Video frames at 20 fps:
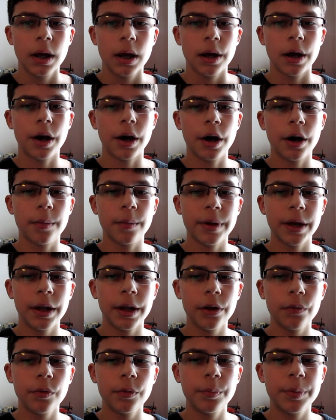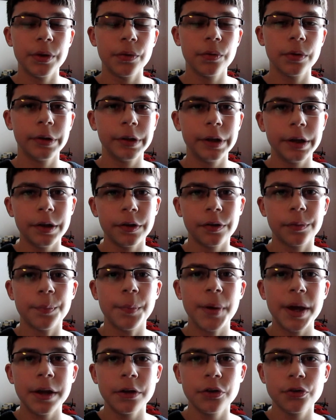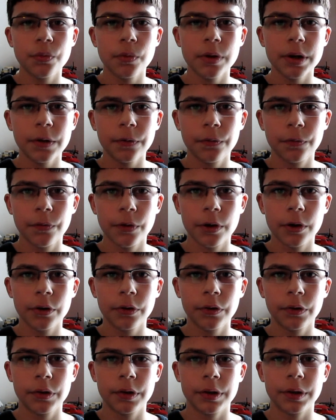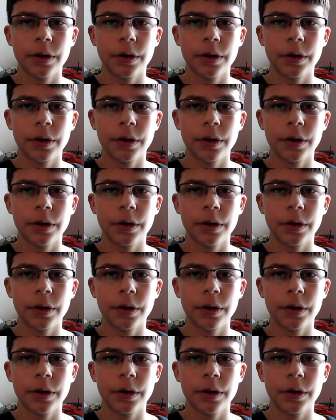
and it will be released May 21st